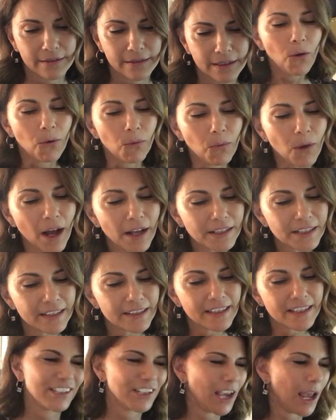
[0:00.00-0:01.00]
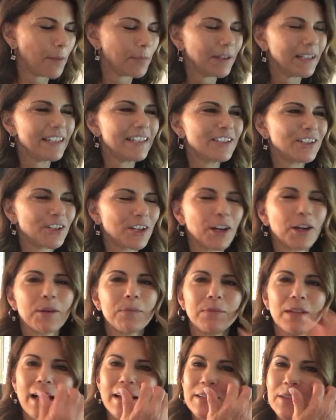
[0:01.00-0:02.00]
Watch the Japanese cherry
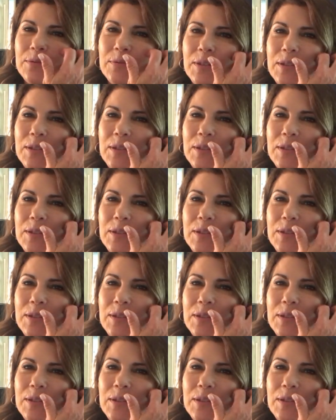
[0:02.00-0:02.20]
blossom